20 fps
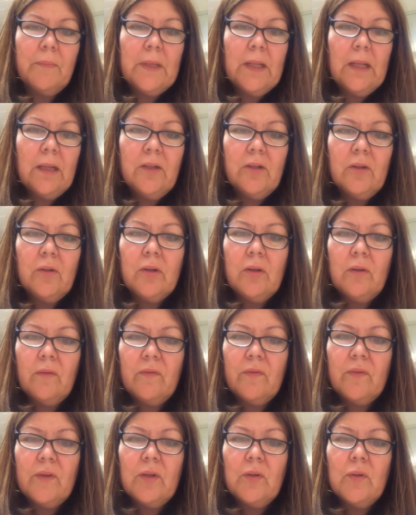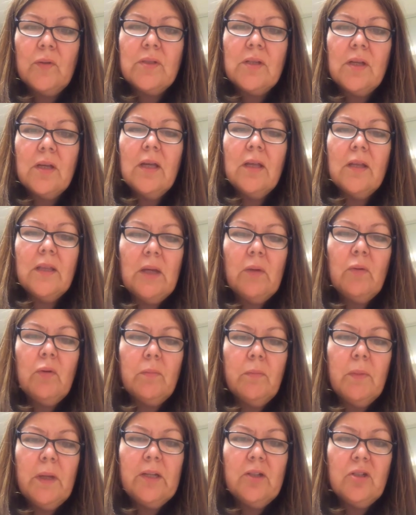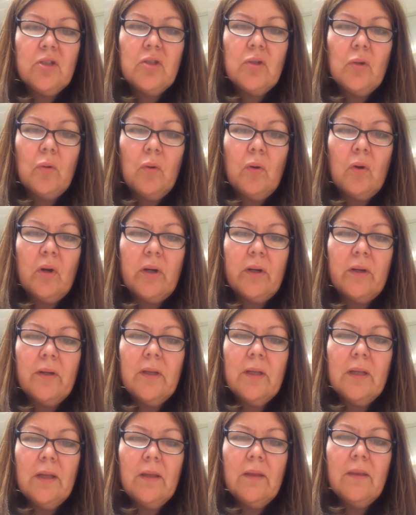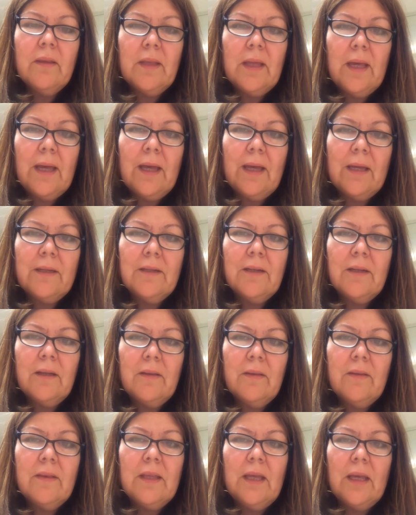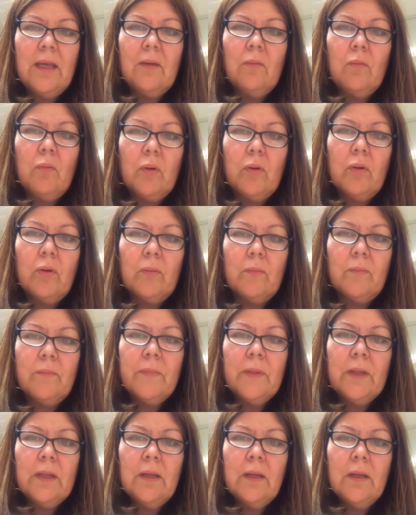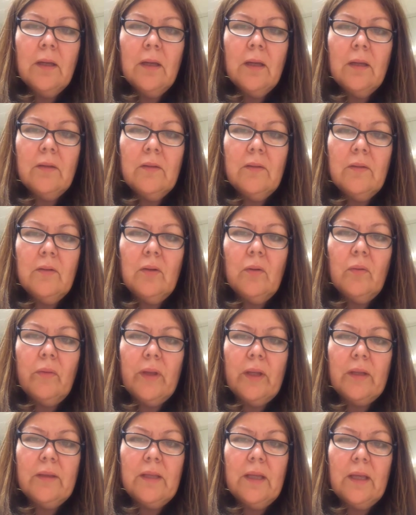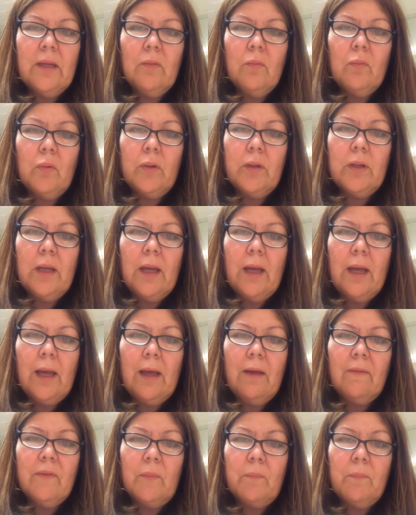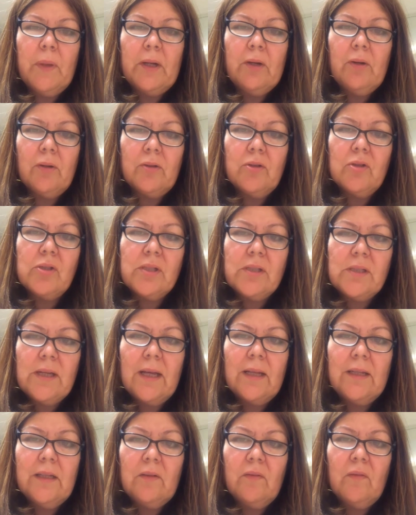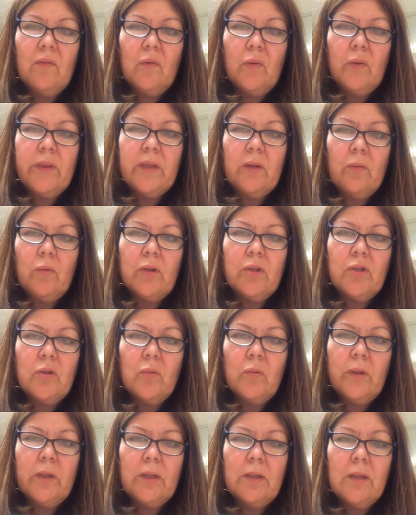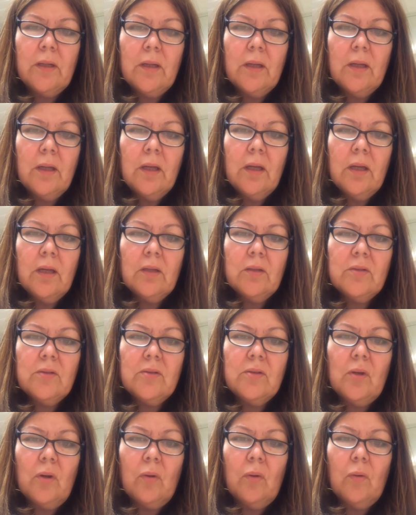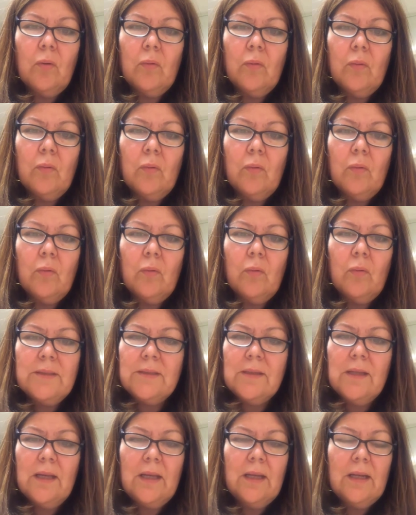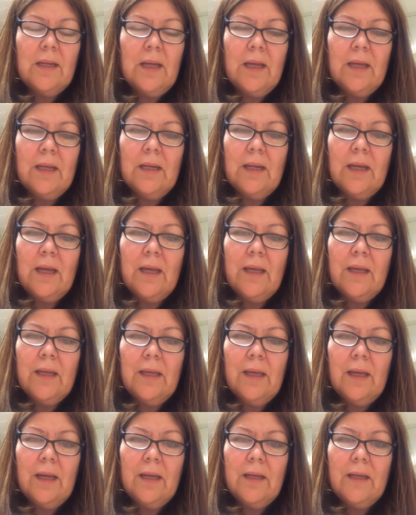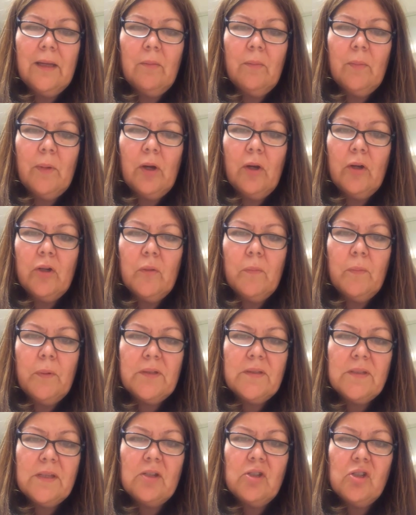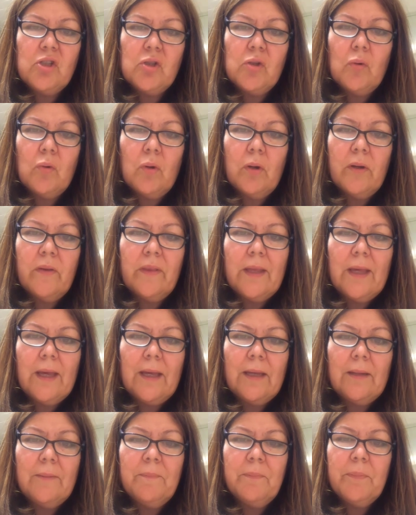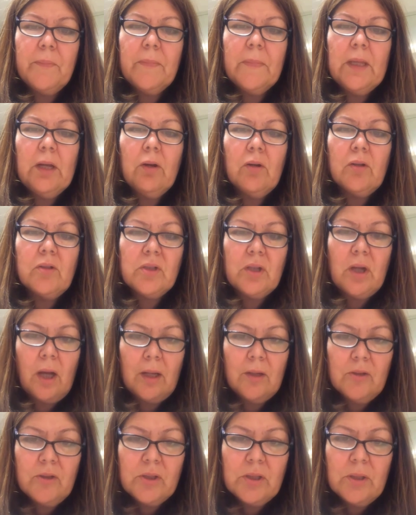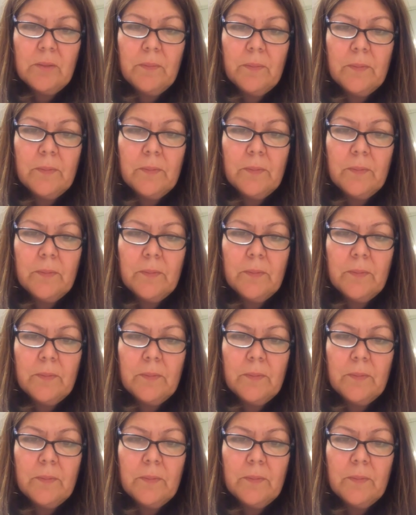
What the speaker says: little confused, they would make sure that they were, that they would have a better understanding of what they were doing. So yes, and I am 100% sure that her scholarship,